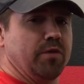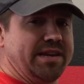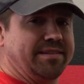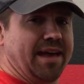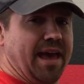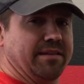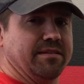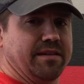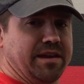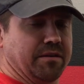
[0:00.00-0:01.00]

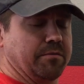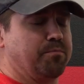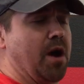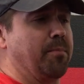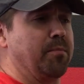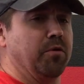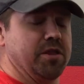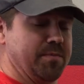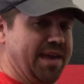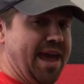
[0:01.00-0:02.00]
reset into proper
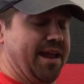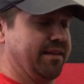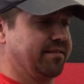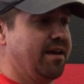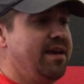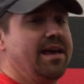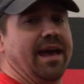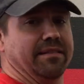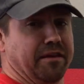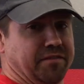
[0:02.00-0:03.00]
pulling mechanics,
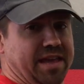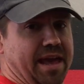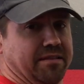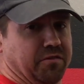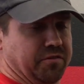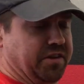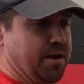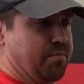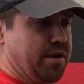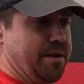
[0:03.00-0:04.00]
and lift again. So there's
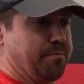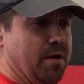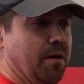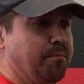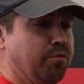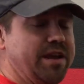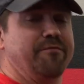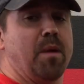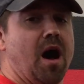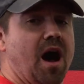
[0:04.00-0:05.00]
going to be a
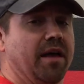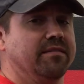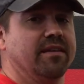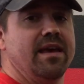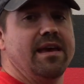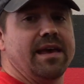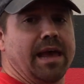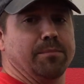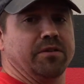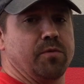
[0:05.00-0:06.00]
brief pause
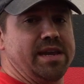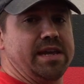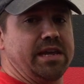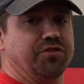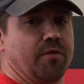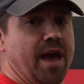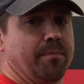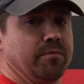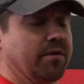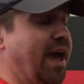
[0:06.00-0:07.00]
in between each
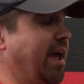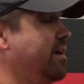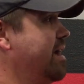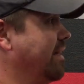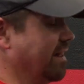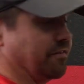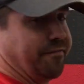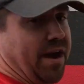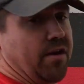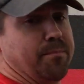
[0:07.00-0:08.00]
rep, okay? And that's a
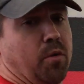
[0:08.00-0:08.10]
very